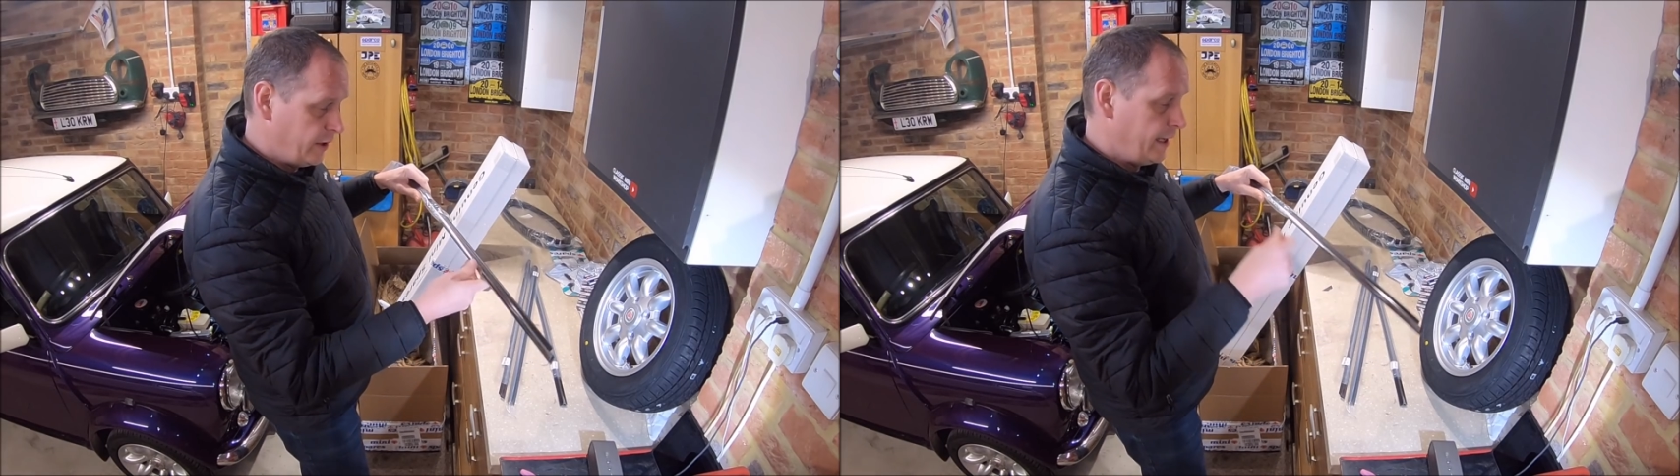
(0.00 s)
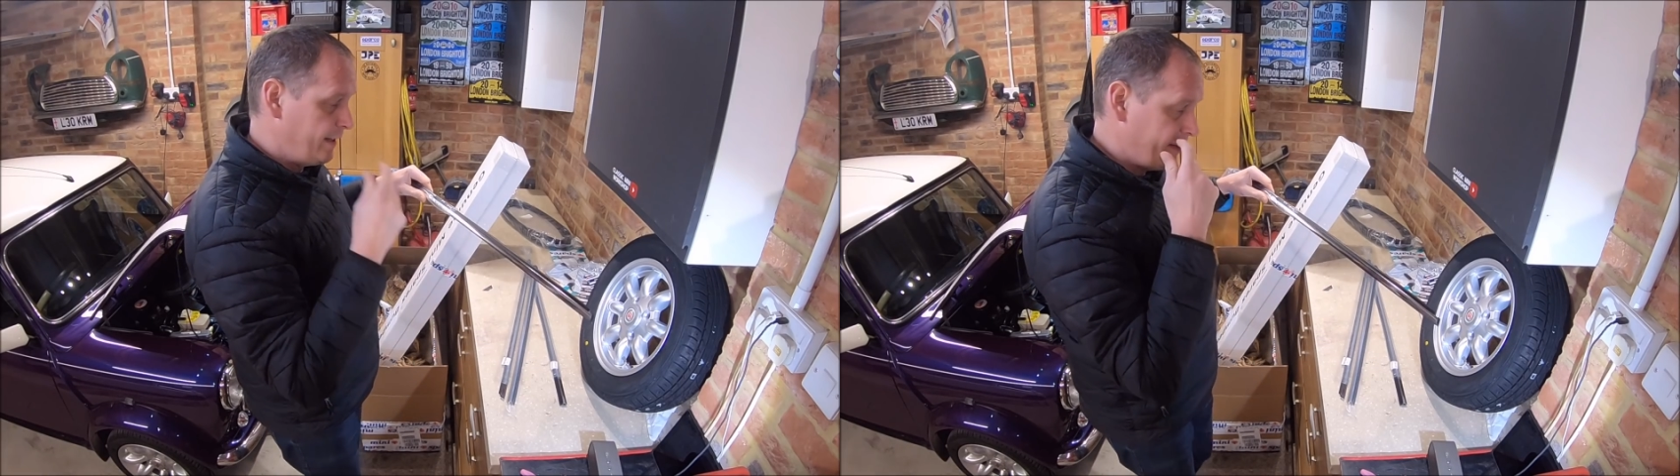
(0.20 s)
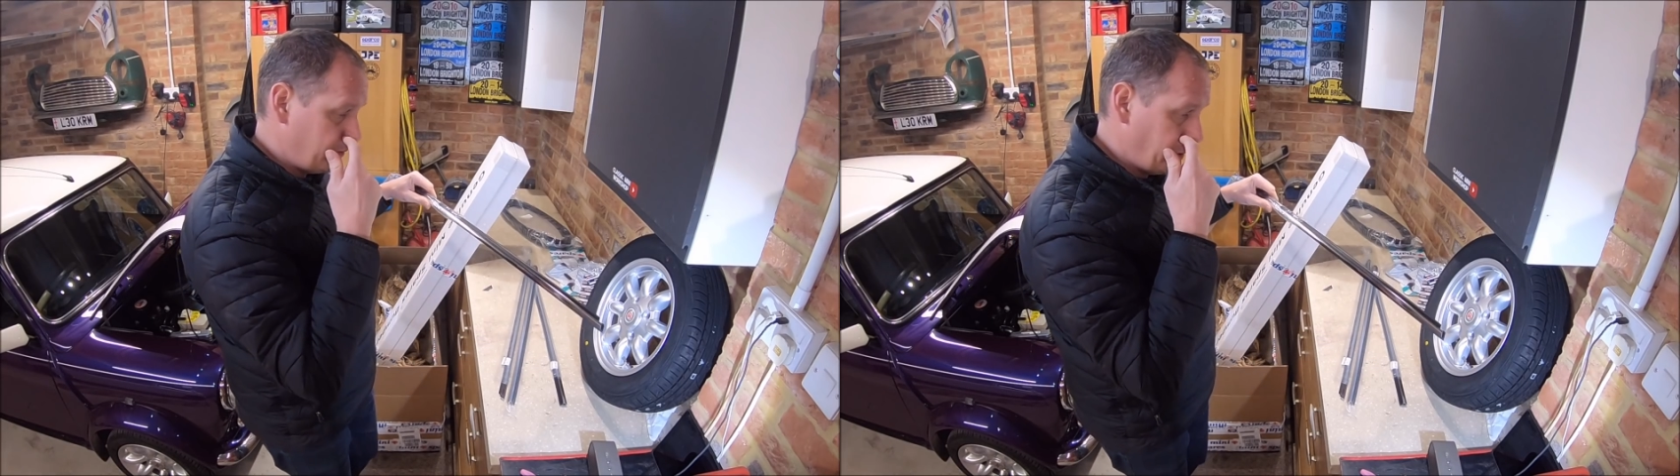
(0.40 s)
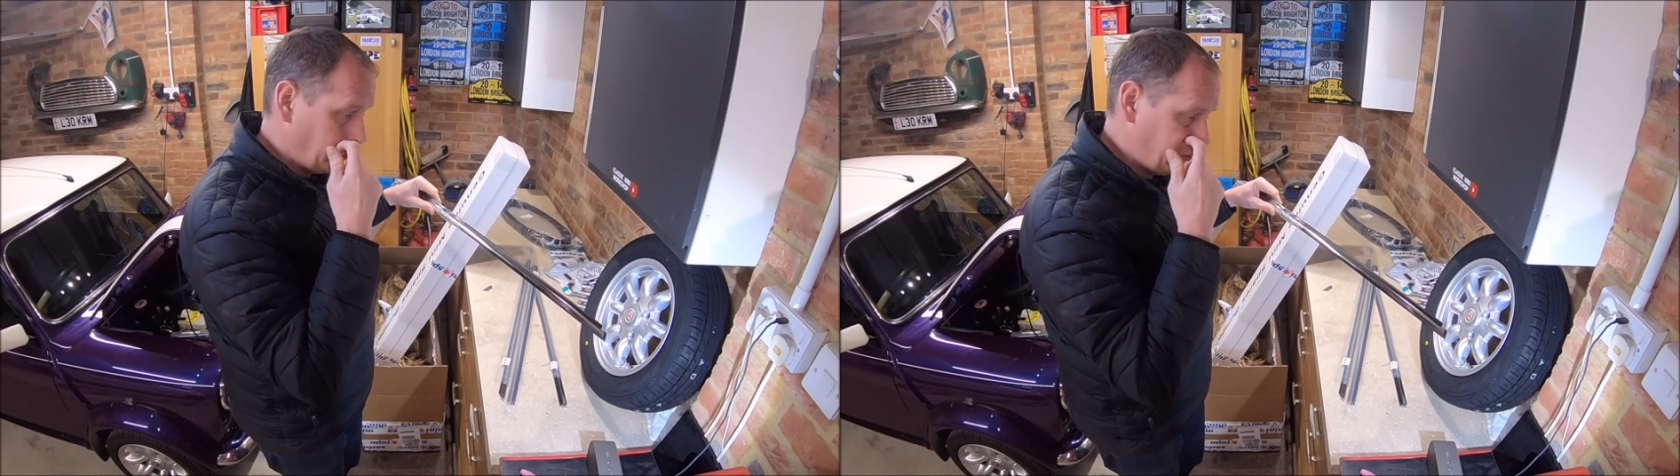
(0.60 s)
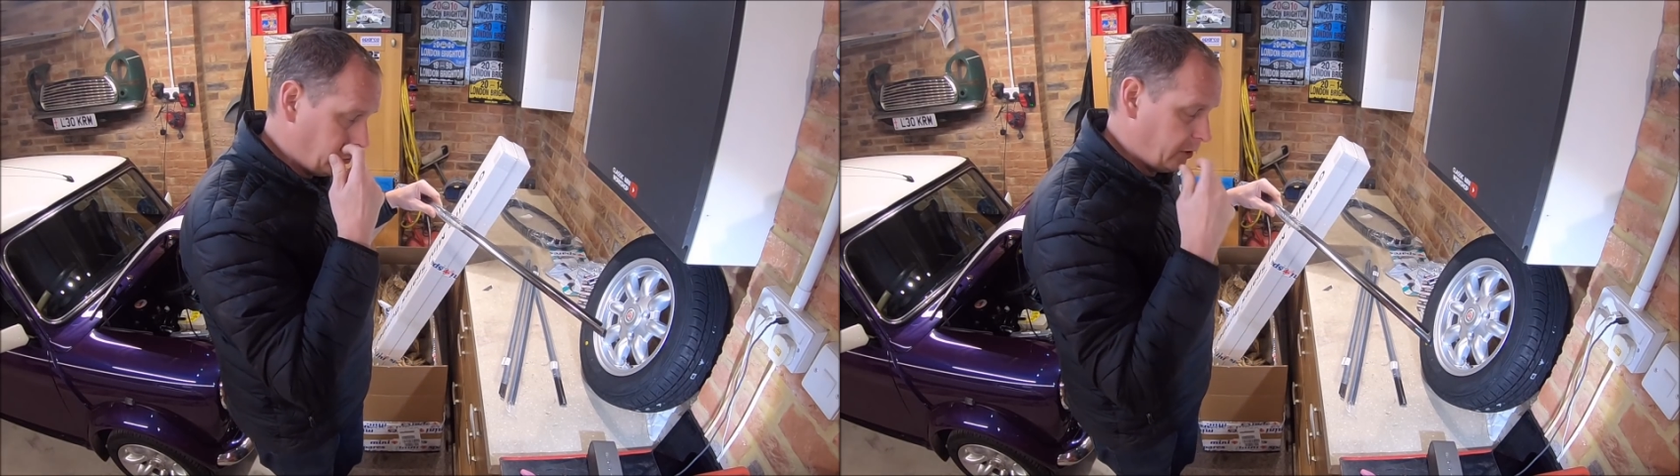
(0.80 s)
these is when I
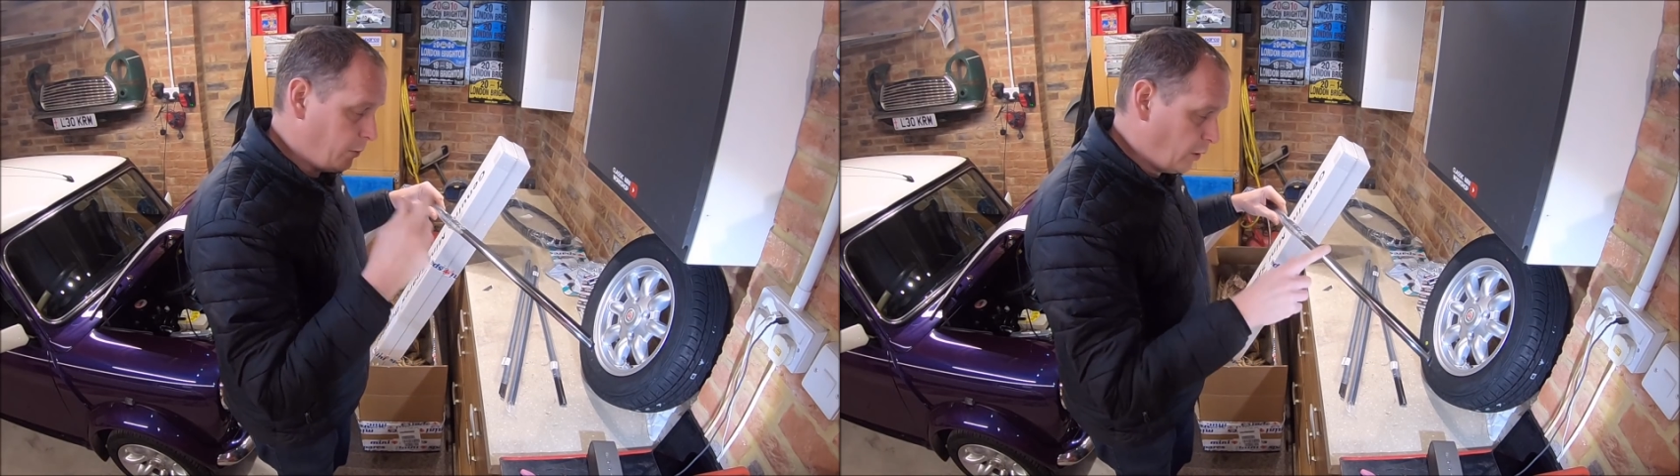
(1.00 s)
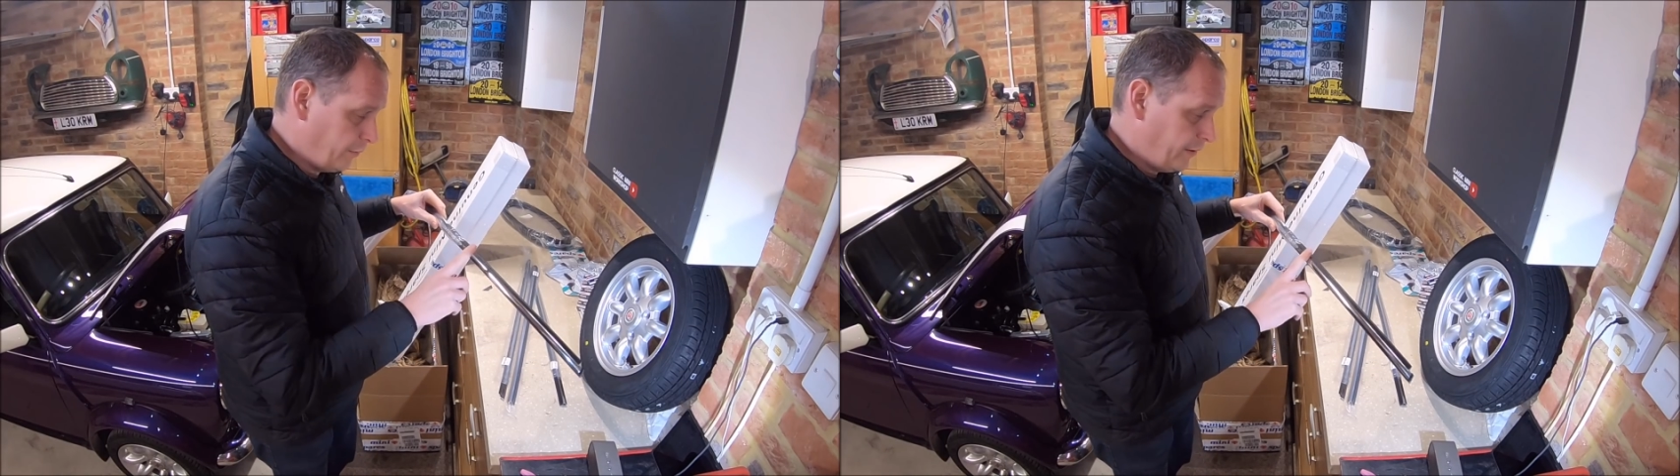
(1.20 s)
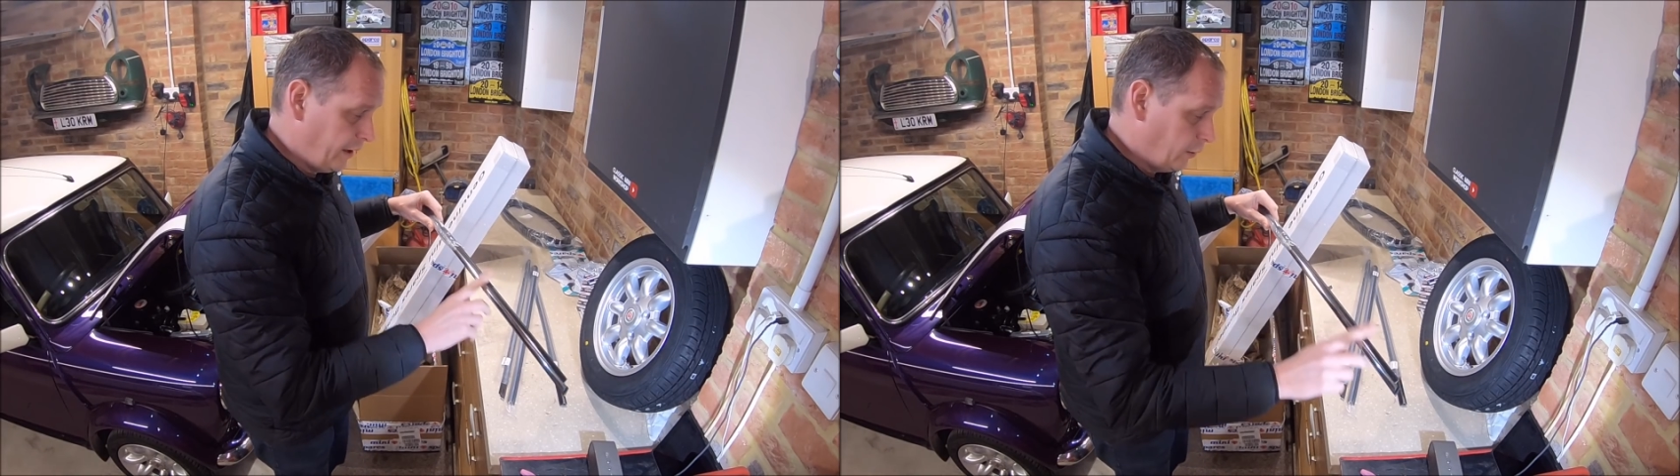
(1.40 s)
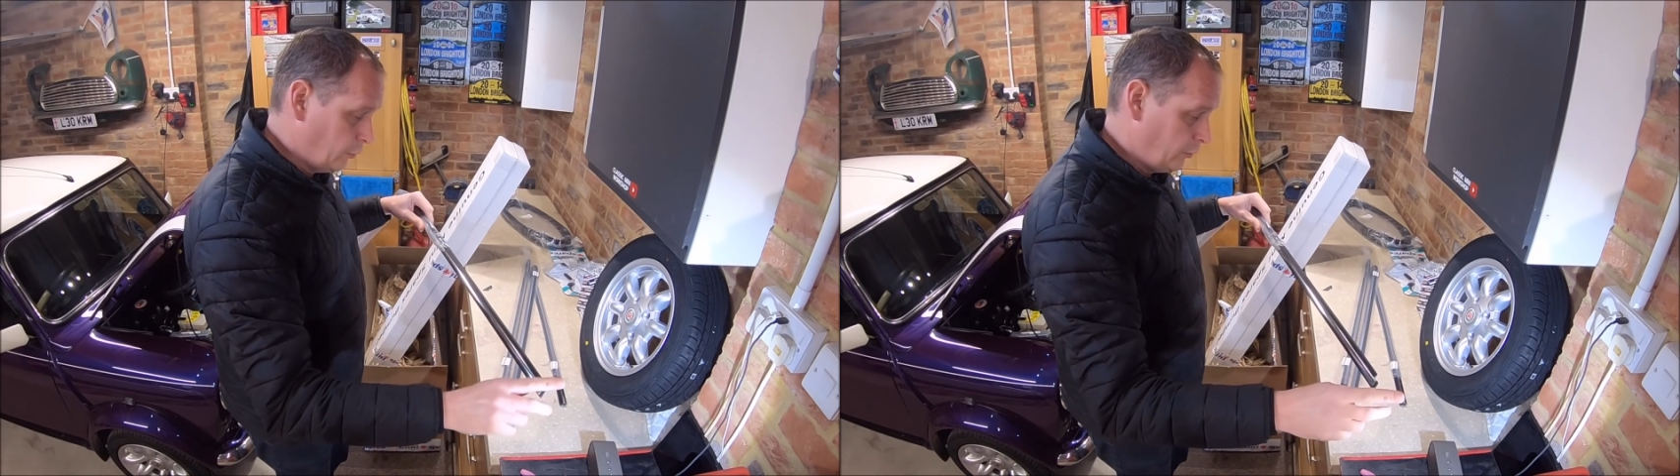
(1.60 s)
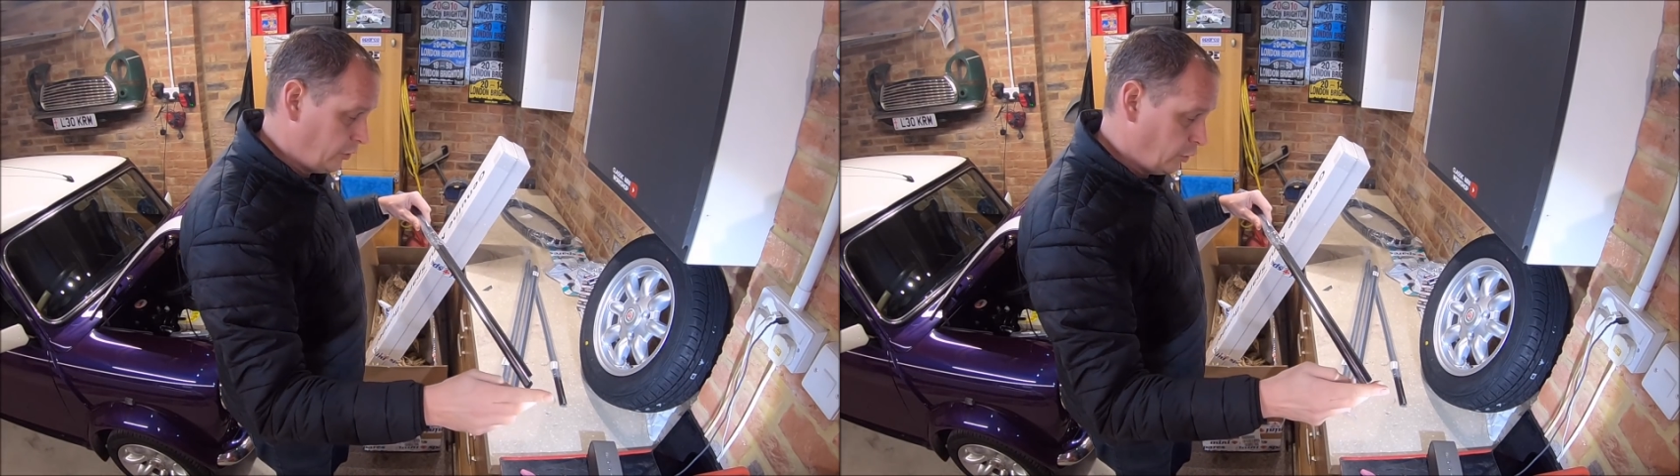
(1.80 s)
took them off the old